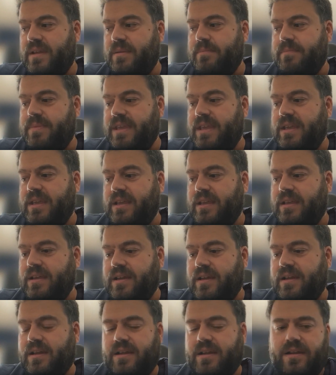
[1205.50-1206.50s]
being
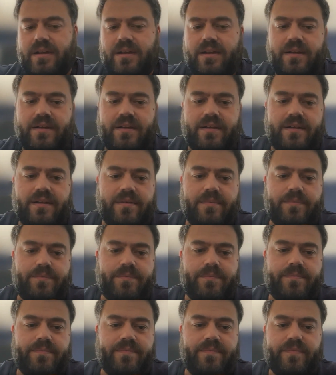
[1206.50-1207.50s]

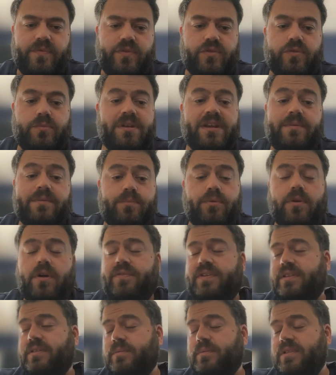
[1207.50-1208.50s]
to make
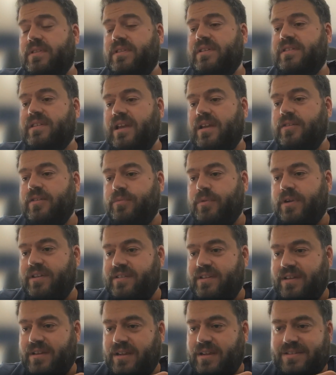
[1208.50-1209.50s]
profit with this kind of
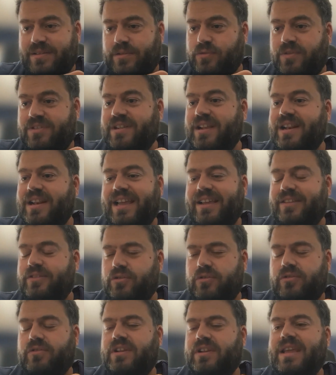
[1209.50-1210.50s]
pricing. It was like
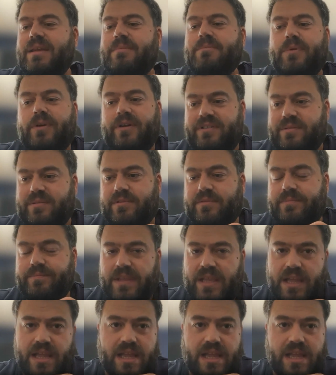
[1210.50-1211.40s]
totally impossible.